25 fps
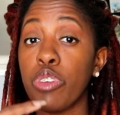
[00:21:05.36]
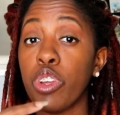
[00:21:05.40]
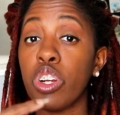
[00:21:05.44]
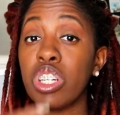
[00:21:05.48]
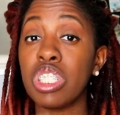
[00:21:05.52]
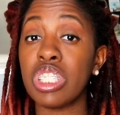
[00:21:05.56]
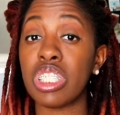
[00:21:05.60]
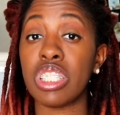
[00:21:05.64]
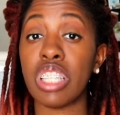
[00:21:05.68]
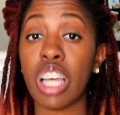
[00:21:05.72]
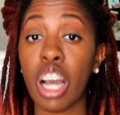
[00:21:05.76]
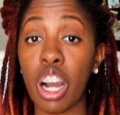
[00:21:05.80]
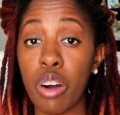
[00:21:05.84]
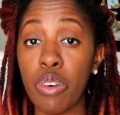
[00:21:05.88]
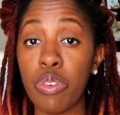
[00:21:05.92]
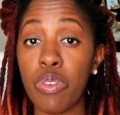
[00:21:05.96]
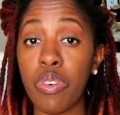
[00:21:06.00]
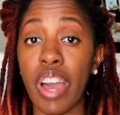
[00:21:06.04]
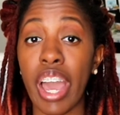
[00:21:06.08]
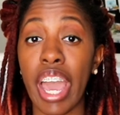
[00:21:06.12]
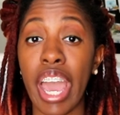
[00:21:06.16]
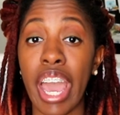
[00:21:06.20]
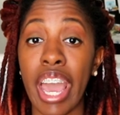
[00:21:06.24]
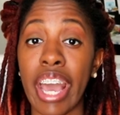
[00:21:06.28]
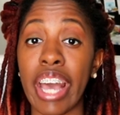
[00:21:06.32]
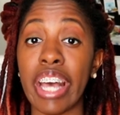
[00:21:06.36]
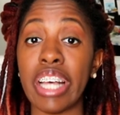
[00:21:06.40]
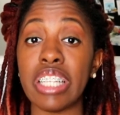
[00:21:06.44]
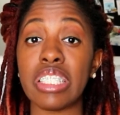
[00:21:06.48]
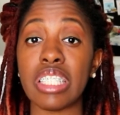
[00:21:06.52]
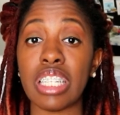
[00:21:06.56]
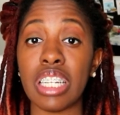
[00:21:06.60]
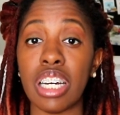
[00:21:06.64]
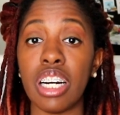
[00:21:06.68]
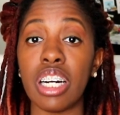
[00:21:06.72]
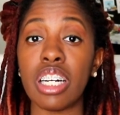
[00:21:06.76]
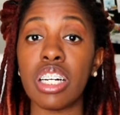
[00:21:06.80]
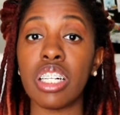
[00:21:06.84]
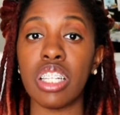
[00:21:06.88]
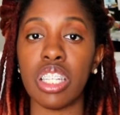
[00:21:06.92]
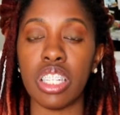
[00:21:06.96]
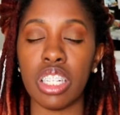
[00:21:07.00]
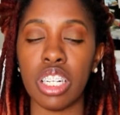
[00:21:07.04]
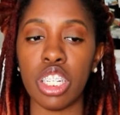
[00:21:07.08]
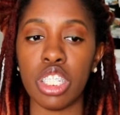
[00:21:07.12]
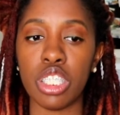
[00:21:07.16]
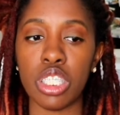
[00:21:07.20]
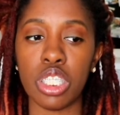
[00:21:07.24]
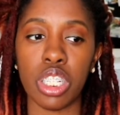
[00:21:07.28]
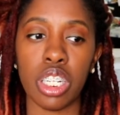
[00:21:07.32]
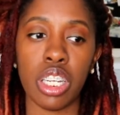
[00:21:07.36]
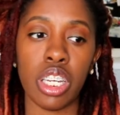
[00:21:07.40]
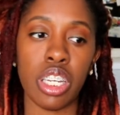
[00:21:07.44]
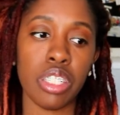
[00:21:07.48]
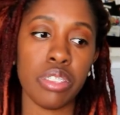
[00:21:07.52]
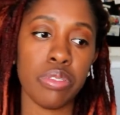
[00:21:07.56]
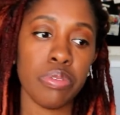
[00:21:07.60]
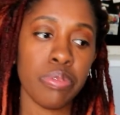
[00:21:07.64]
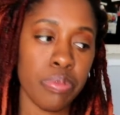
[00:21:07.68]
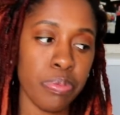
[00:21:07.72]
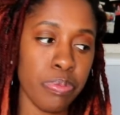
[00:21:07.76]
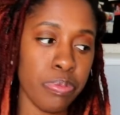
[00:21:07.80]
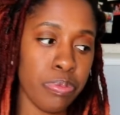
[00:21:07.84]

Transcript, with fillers: yourself as a clinician.